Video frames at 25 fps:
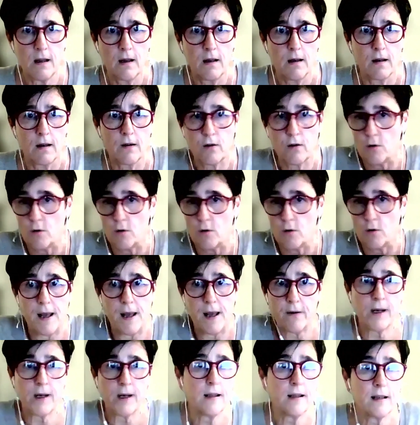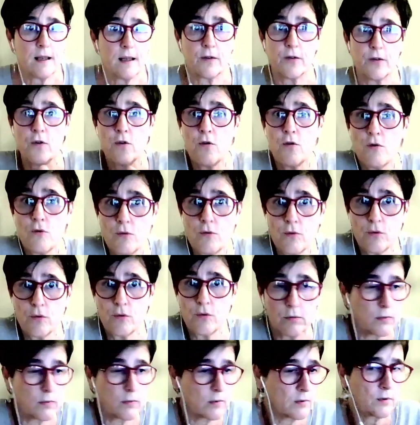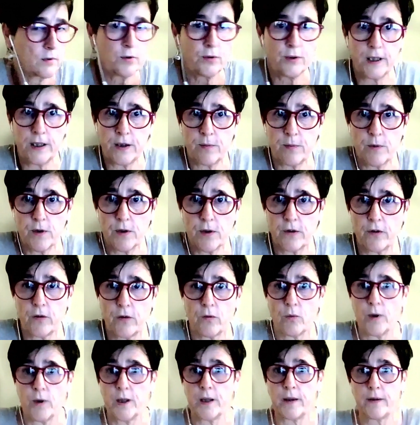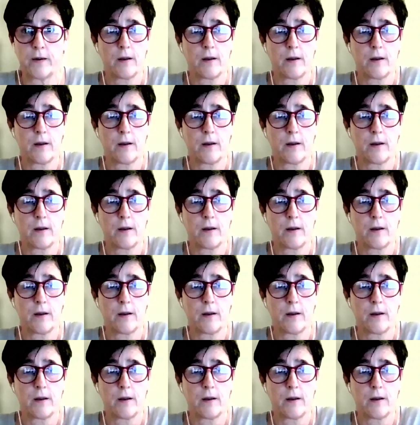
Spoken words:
comparing their new treatment with